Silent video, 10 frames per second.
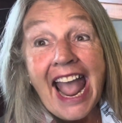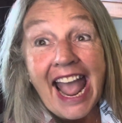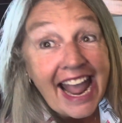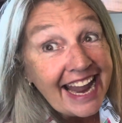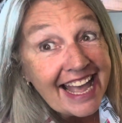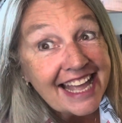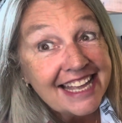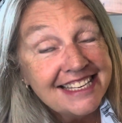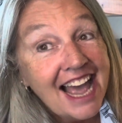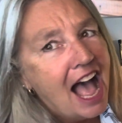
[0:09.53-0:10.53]

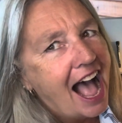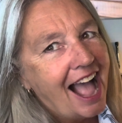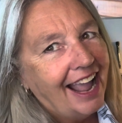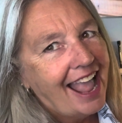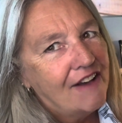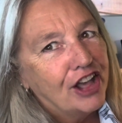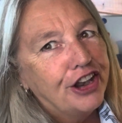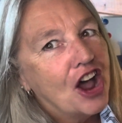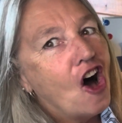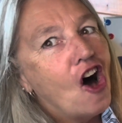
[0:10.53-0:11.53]
and I have
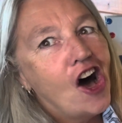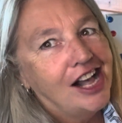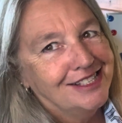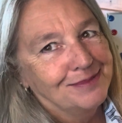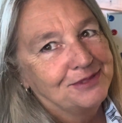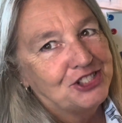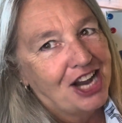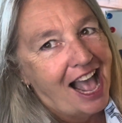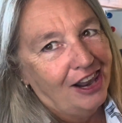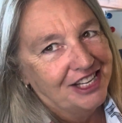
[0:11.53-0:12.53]
an awesome
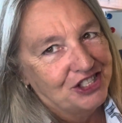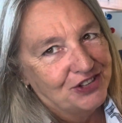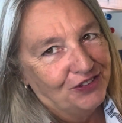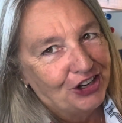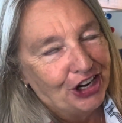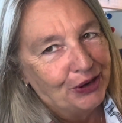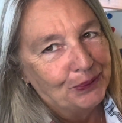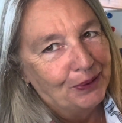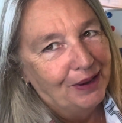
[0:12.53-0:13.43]
challenge for you,